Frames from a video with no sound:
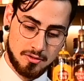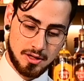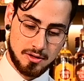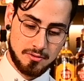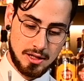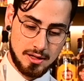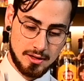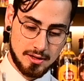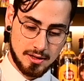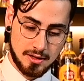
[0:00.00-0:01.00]
the
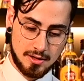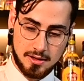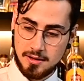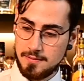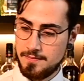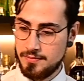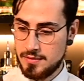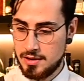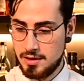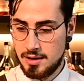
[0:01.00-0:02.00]
ingredients
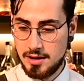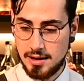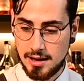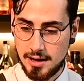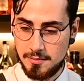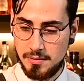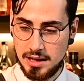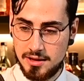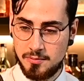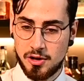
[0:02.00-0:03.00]
get
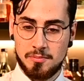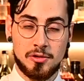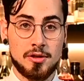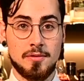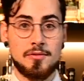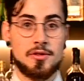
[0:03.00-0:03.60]
mixed proper